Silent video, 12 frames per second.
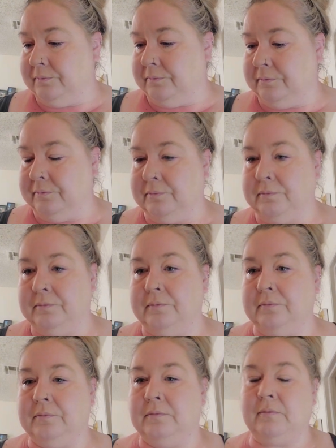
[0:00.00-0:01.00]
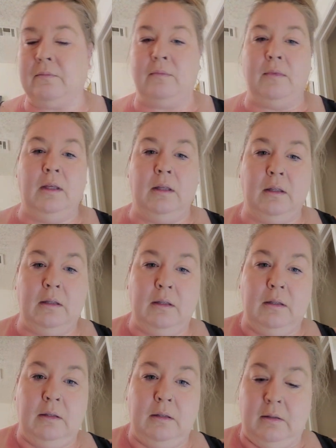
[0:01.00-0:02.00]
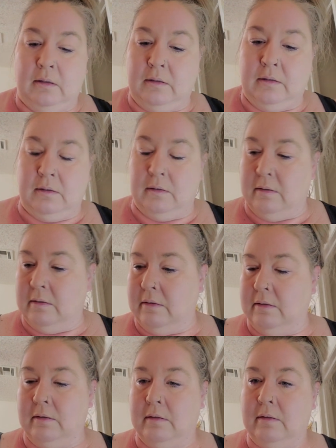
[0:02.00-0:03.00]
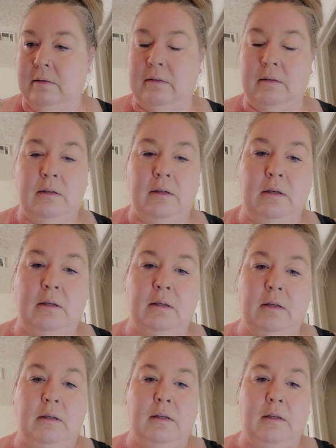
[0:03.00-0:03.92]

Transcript: No one is speaking in this clip.